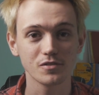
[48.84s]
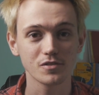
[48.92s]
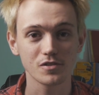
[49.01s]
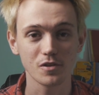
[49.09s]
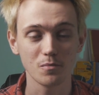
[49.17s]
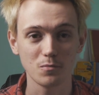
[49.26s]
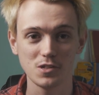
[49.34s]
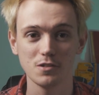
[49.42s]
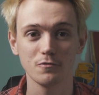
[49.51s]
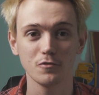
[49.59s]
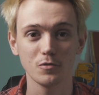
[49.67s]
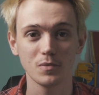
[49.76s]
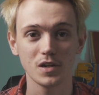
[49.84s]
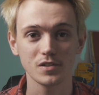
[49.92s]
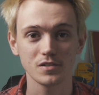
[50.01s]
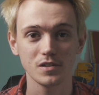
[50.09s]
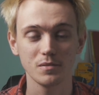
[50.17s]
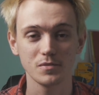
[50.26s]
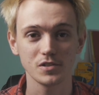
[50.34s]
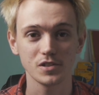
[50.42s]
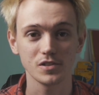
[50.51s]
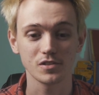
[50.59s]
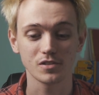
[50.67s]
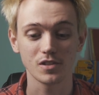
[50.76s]
some medium format
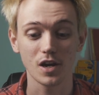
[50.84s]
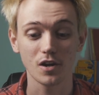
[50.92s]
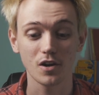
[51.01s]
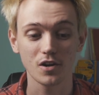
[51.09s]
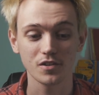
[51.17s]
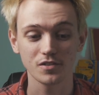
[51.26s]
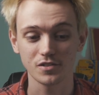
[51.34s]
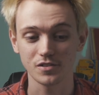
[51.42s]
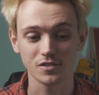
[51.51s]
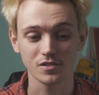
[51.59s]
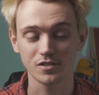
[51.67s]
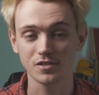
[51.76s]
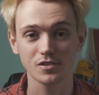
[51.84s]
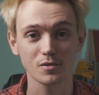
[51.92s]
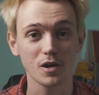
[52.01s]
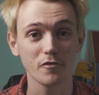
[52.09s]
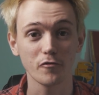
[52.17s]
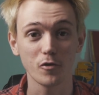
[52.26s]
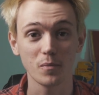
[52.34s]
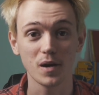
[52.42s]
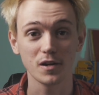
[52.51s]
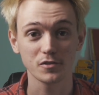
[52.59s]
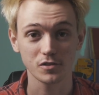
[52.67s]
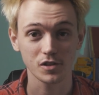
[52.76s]
images that aren't just square
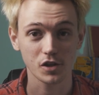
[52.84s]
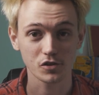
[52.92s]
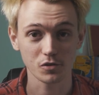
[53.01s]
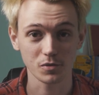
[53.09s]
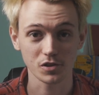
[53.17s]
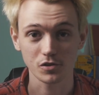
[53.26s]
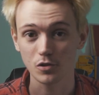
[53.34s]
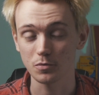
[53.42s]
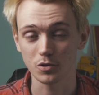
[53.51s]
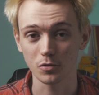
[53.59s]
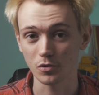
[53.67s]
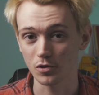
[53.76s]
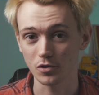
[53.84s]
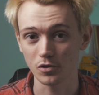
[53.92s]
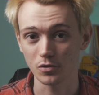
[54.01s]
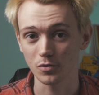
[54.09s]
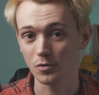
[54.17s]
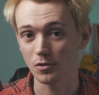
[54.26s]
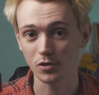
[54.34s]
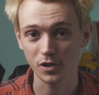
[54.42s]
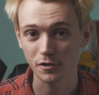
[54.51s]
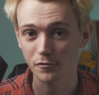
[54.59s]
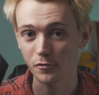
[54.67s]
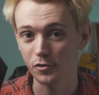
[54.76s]
format, so that should be super cool to do.
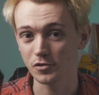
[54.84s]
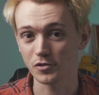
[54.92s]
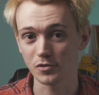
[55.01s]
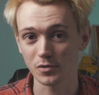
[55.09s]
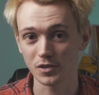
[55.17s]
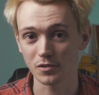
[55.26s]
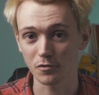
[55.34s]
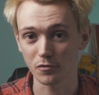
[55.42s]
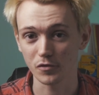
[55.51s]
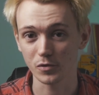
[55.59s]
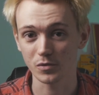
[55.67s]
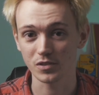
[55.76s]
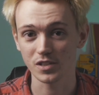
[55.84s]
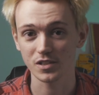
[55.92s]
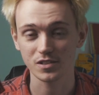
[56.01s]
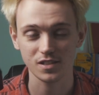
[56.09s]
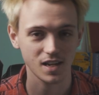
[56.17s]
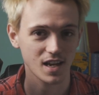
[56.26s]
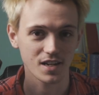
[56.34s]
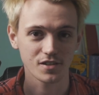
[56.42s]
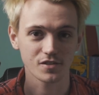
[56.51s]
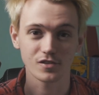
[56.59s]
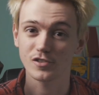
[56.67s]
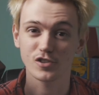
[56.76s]
Looking forward to doing a review on this
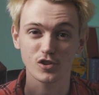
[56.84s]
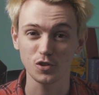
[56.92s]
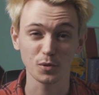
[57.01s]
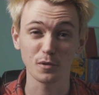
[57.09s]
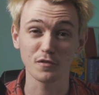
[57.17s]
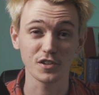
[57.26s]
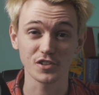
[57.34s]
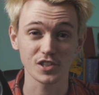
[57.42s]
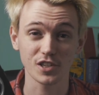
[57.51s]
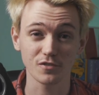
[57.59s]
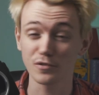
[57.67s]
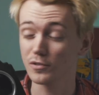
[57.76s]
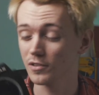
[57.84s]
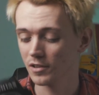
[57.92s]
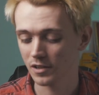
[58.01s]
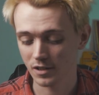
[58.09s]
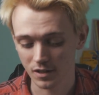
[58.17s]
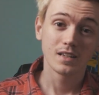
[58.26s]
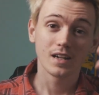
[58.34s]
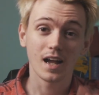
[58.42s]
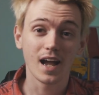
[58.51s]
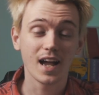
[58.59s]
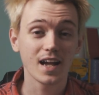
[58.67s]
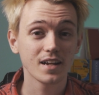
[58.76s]
and just shooting with it in general.
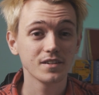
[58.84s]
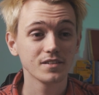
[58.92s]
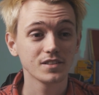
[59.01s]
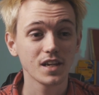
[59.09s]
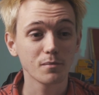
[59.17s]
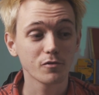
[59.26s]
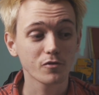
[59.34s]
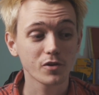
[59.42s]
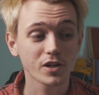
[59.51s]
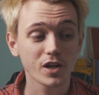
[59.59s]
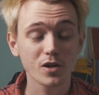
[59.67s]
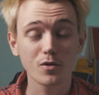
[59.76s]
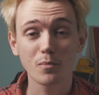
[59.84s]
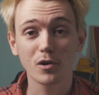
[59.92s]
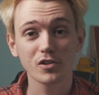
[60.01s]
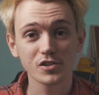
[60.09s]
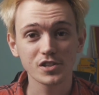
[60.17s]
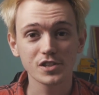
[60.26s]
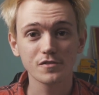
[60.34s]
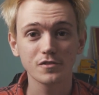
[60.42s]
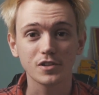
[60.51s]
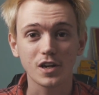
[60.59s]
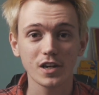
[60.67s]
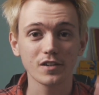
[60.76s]
And yeah, before I go, apologies
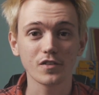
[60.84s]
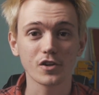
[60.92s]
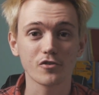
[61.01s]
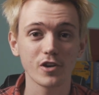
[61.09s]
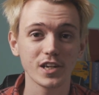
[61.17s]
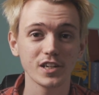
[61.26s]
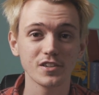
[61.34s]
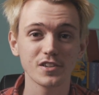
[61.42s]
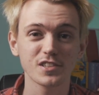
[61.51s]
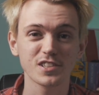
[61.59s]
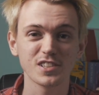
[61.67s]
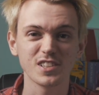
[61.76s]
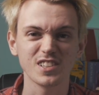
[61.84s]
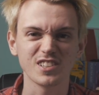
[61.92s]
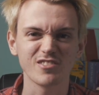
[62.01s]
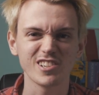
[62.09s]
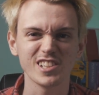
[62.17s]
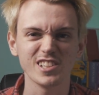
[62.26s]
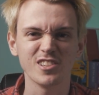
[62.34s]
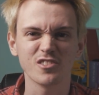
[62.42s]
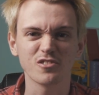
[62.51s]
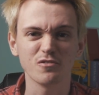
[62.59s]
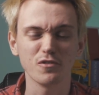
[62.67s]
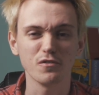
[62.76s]
for the kind of the graininess and
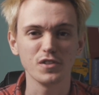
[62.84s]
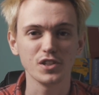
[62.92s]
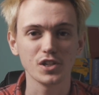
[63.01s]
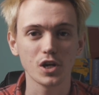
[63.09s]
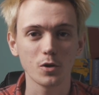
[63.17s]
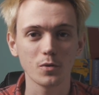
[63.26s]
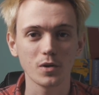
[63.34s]
grittiness of the video